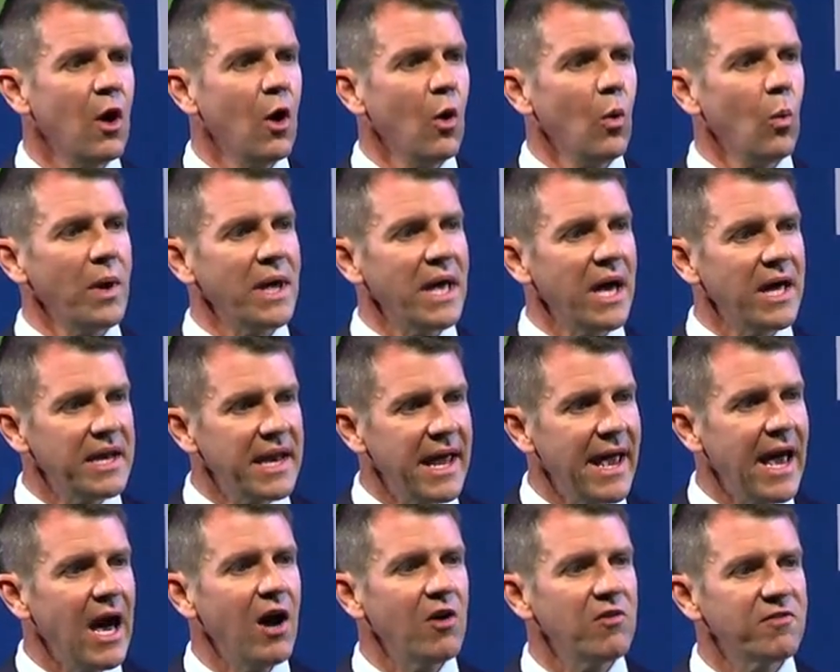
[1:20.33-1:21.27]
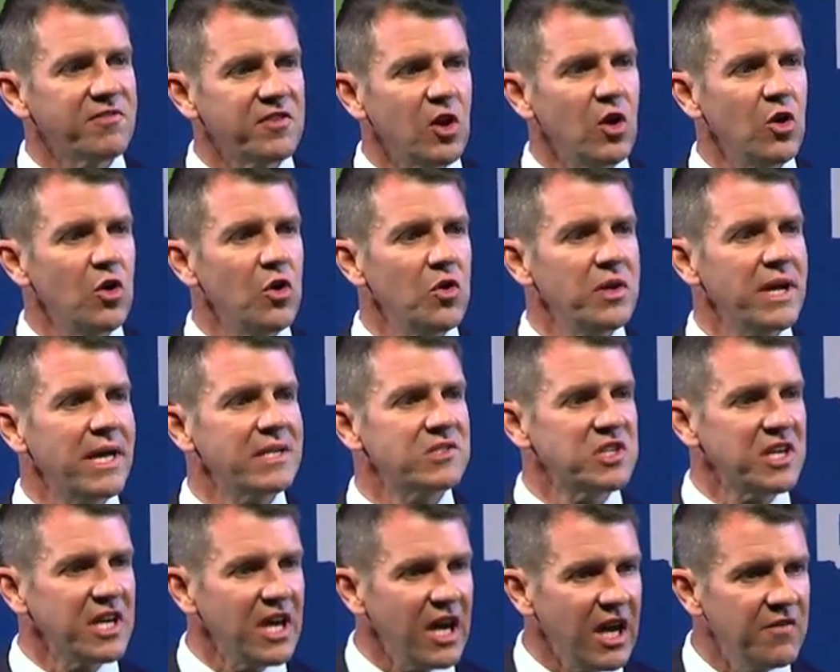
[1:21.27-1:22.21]
we are now viewed as
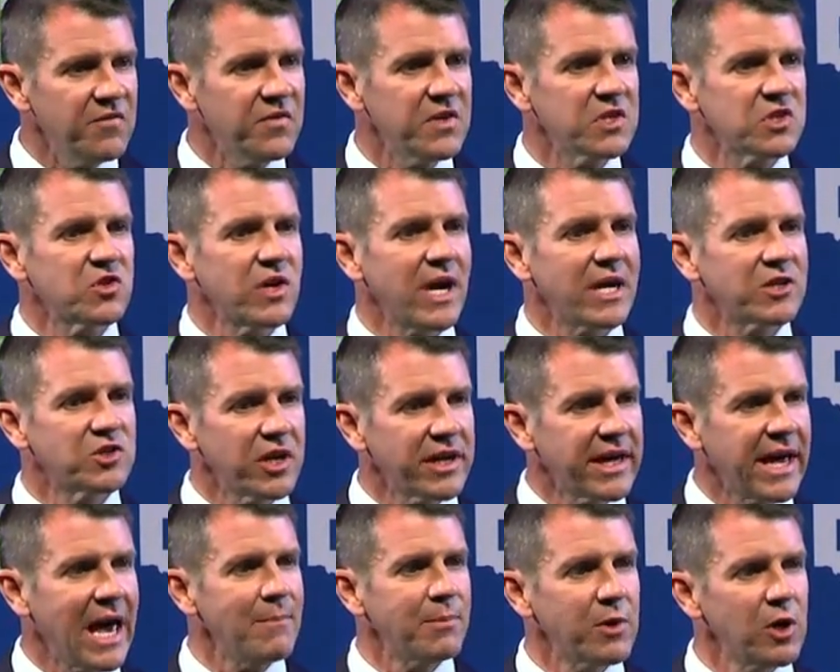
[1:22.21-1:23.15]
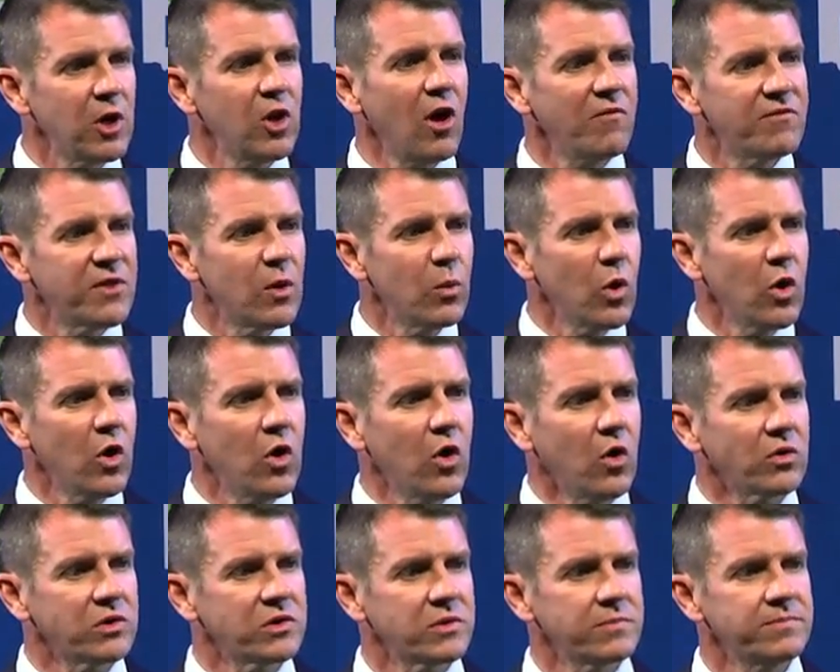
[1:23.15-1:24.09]
the infrastructure capital of the world.